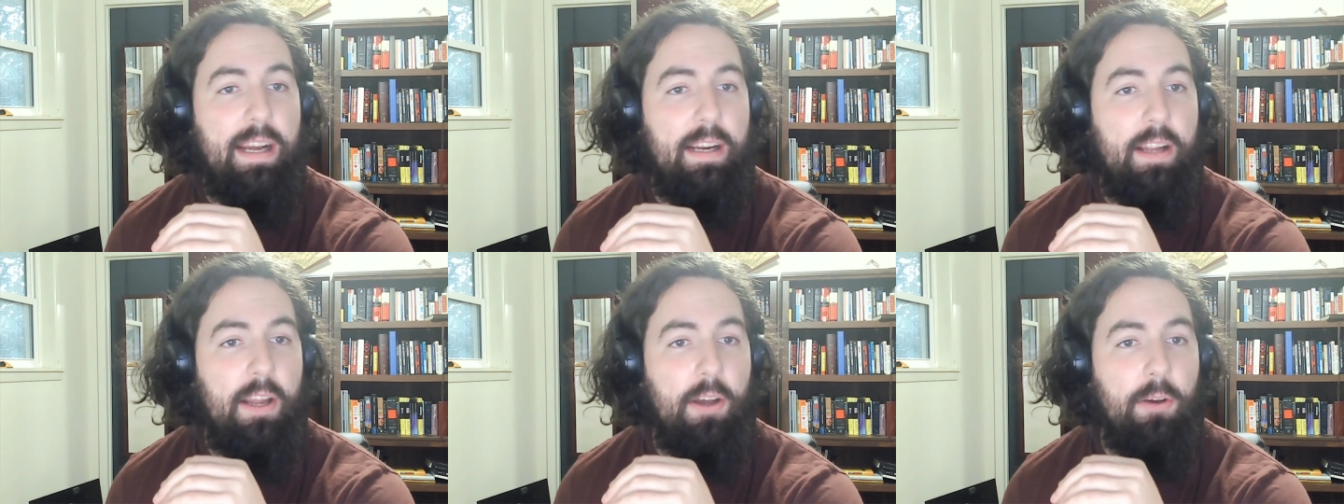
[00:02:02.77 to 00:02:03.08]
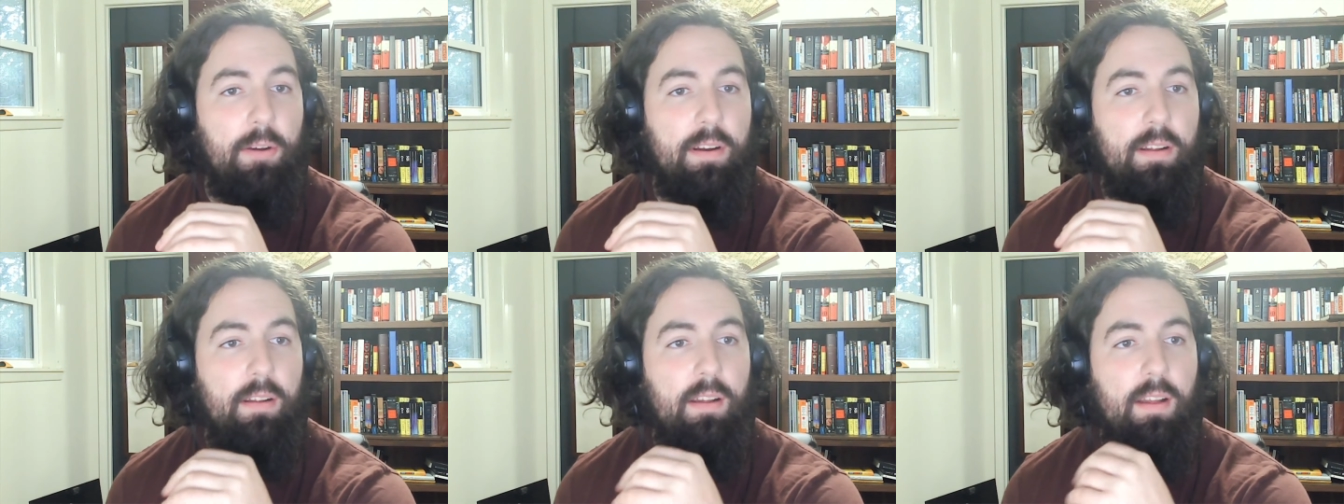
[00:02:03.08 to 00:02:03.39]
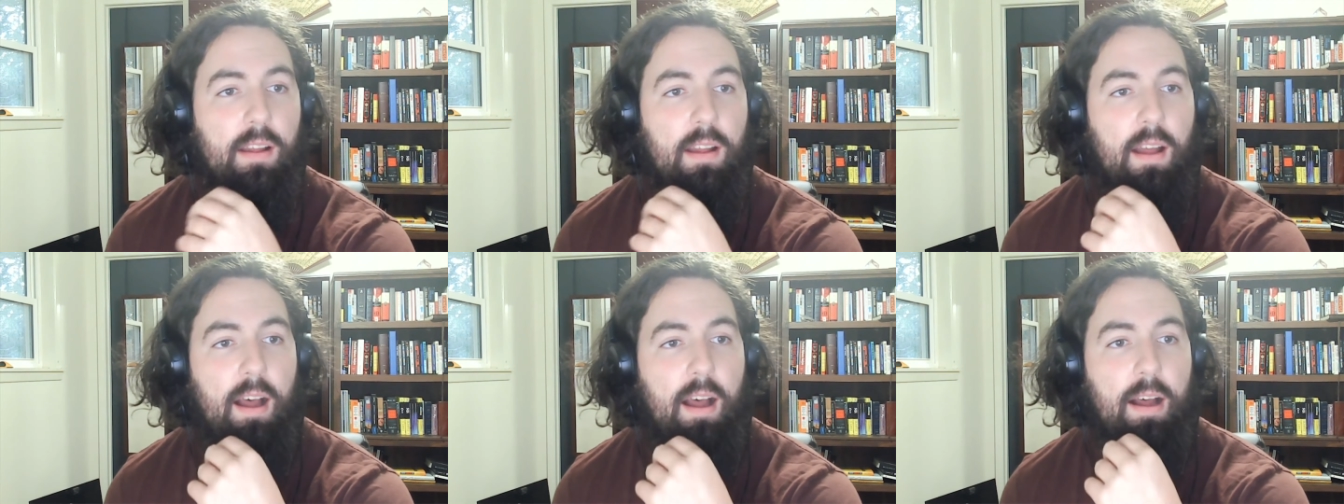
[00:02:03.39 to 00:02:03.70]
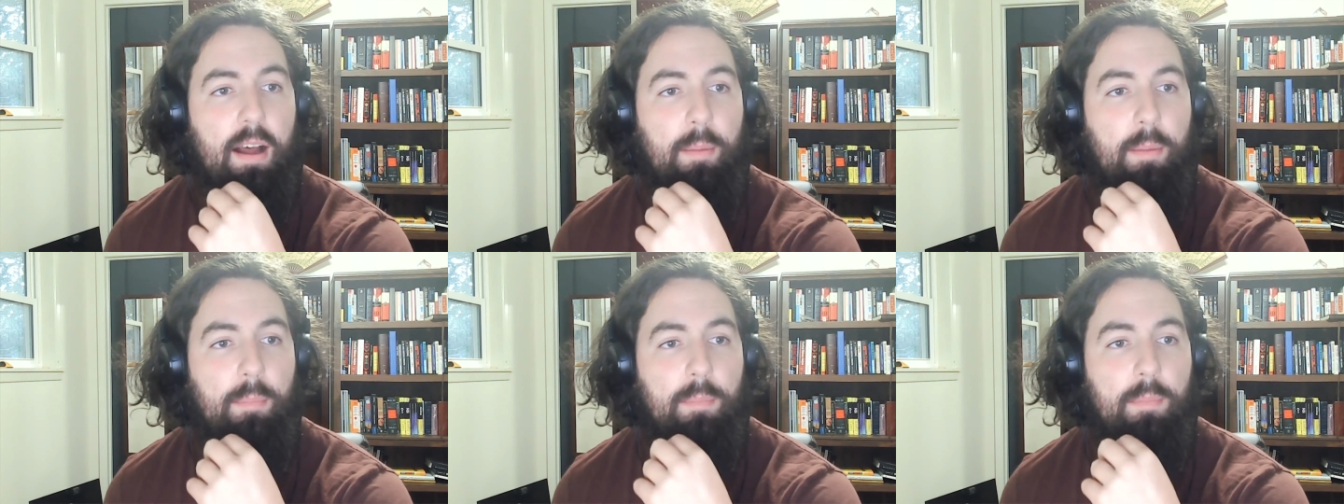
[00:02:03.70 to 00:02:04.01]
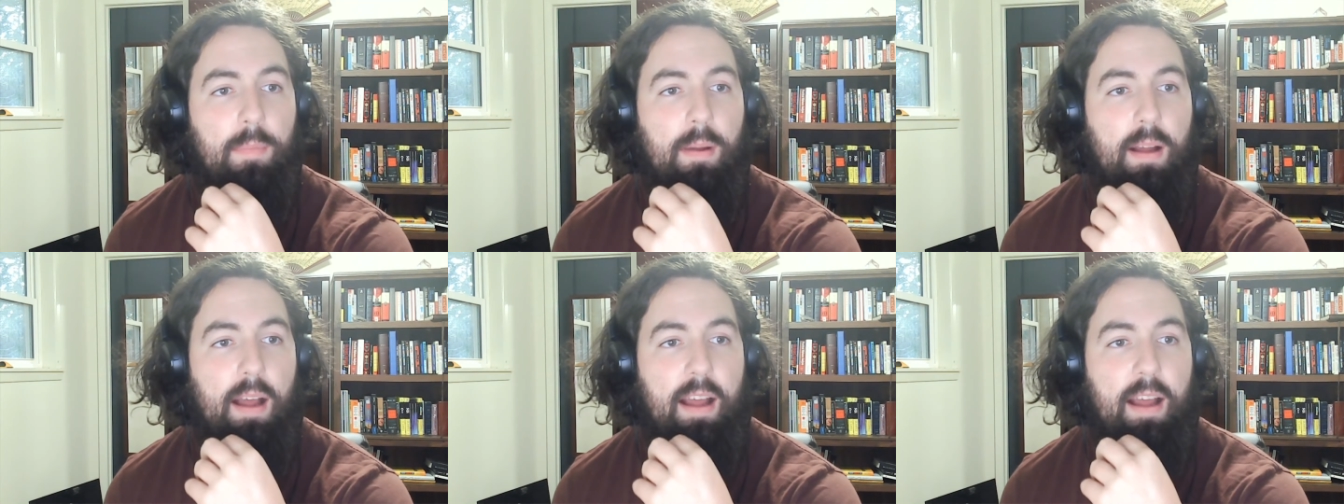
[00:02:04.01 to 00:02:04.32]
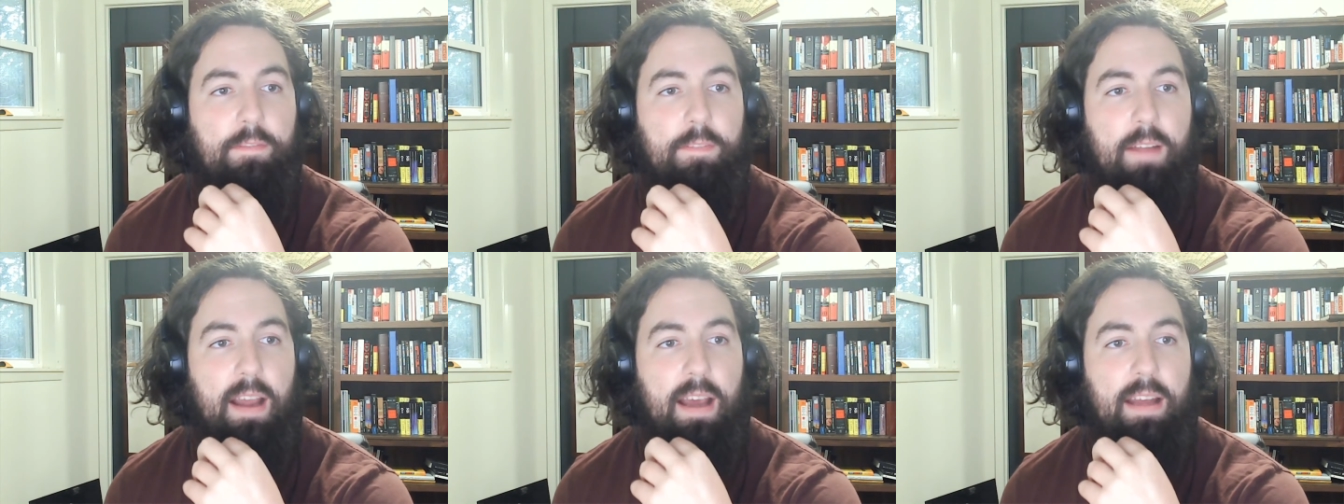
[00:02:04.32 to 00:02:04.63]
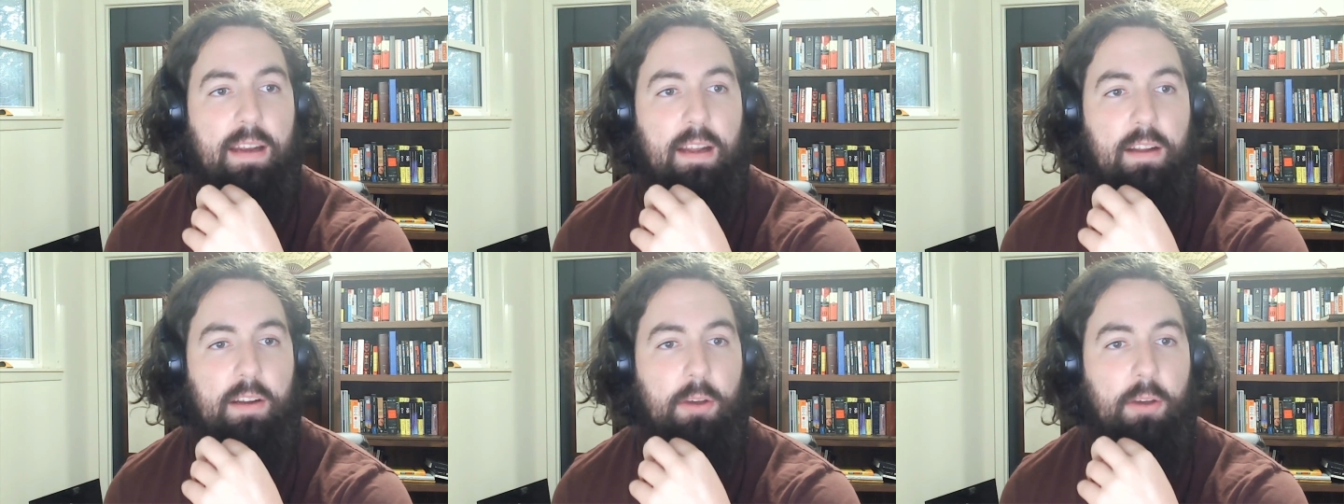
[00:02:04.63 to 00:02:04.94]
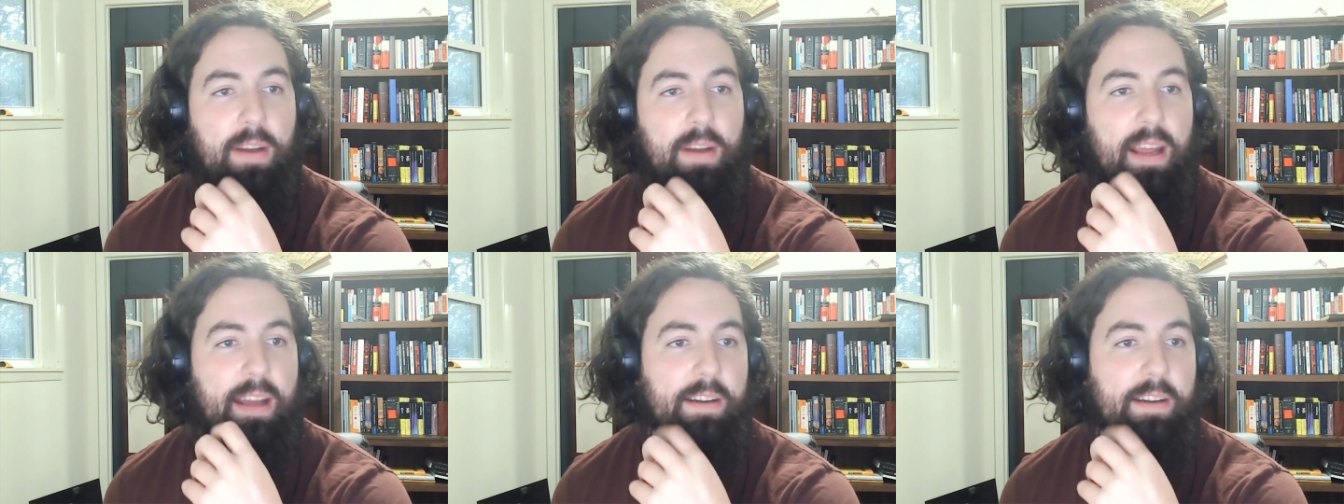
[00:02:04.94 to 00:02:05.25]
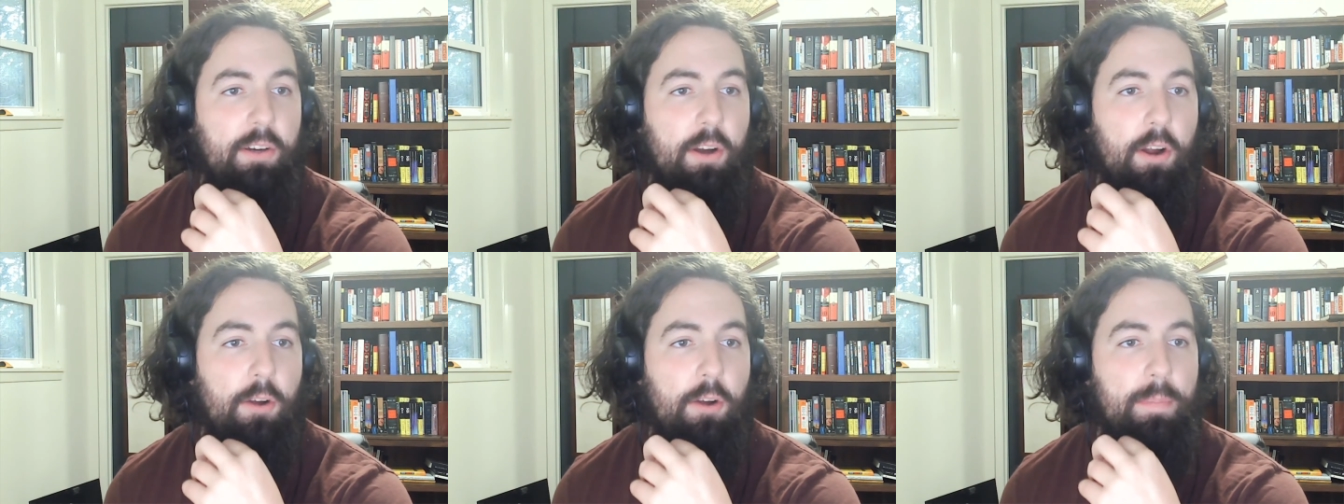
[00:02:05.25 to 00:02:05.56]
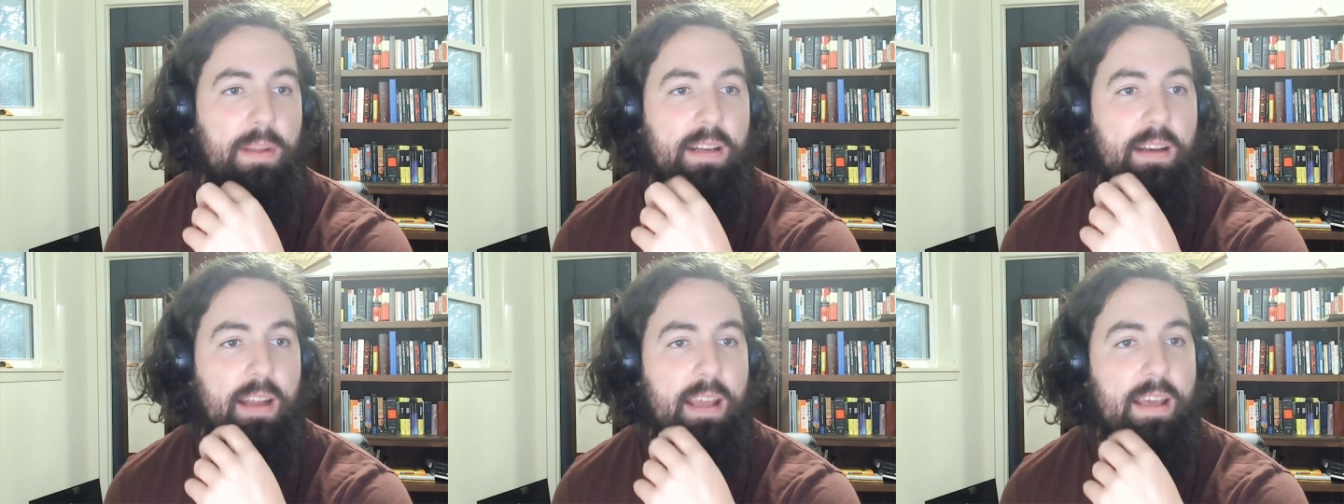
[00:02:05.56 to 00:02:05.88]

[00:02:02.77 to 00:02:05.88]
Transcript: code. I've got a code editor open.